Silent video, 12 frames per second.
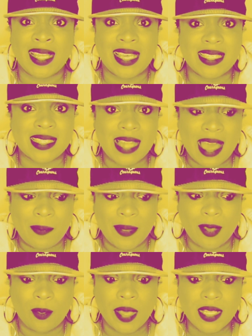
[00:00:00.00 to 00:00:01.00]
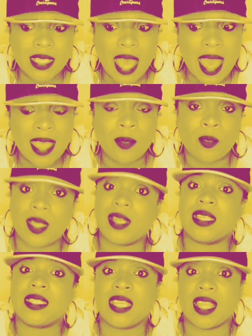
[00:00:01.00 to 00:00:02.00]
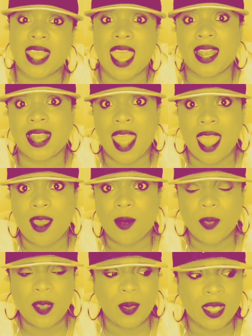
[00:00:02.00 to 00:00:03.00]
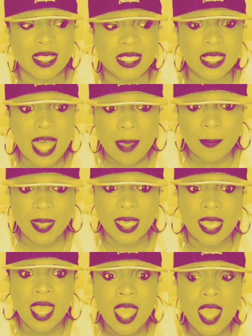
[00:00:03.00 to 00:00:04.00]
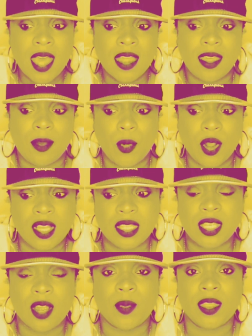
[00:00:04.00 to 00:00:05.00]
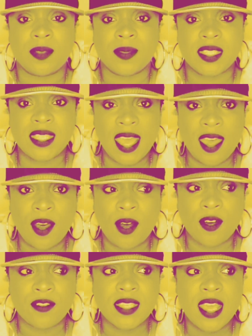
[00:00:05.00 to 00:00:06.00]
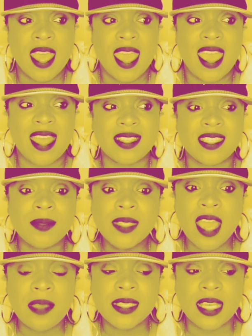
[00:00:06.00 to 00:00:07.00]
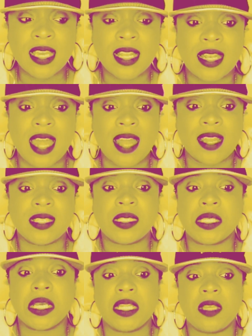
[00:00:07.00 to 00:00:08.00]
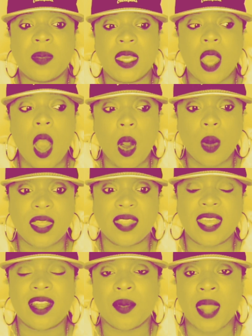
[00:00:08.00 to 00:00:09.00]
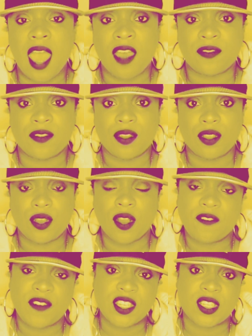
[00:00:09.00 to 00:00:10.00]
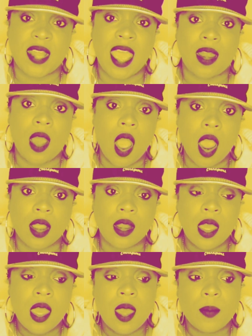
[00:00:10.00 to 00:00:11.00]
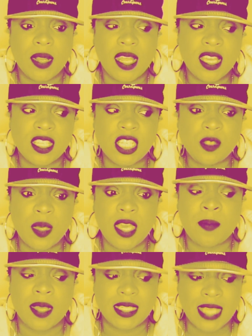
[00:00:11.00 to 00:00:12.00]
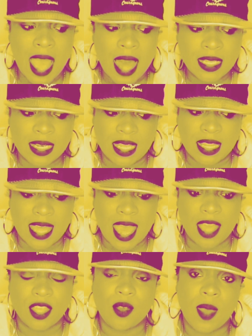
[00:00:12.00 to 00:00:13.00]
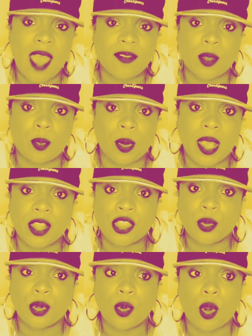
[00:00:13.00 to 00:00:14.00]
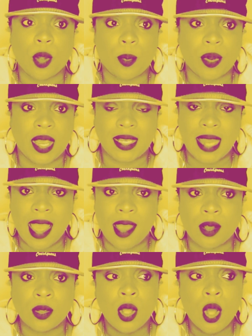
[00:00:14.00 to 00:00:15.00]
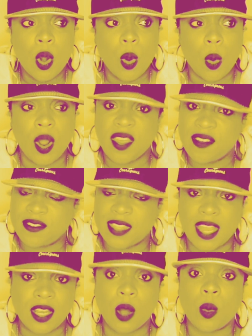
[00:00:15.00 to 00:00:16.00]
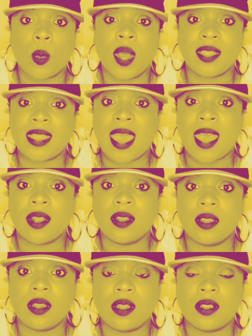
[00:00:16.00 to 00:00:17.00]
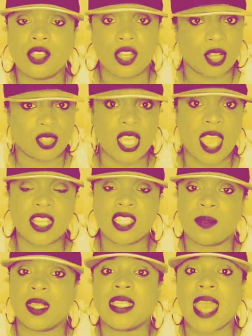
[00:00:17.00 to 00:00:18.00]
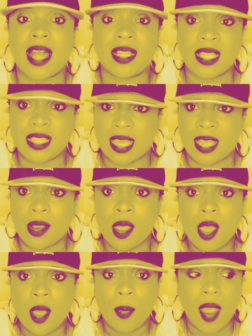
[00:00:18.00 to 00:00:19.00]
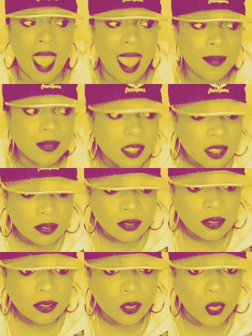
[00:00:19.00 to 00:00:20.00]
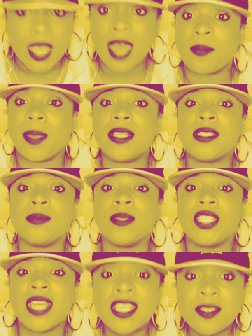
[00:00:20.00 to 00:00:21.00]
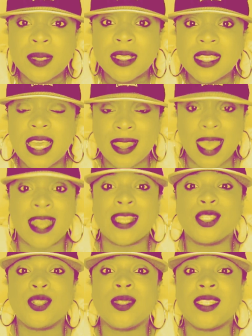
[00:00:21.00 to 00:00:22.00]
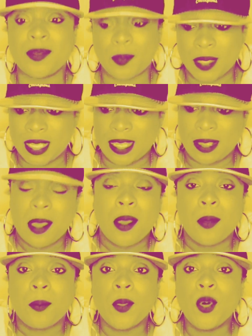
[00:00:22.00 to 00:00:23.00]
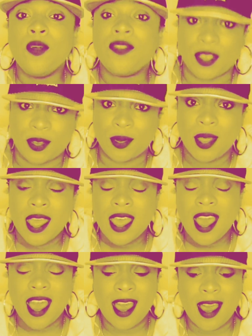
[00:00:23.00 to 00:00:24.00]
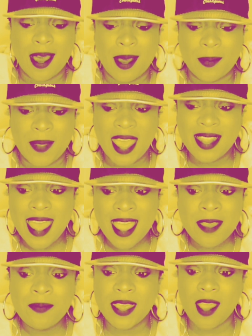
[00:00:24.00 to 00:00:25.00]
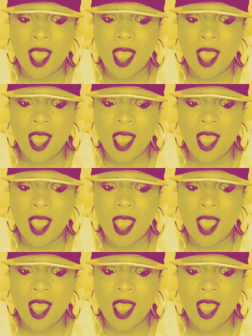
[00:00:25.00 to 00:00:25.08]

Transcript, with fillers: to get sloppy, which I am witnessing that now. People get sloppy, they're more concerned with themselves, and sometimes it could not necessarily be, oh, that they don't have your vision at heart, but it could just be a mentality that you have to break through or break down, or if they don't want that, you know, change in mentality, then perhaps we got to make some adjustments, and that is to simply move you. And that can be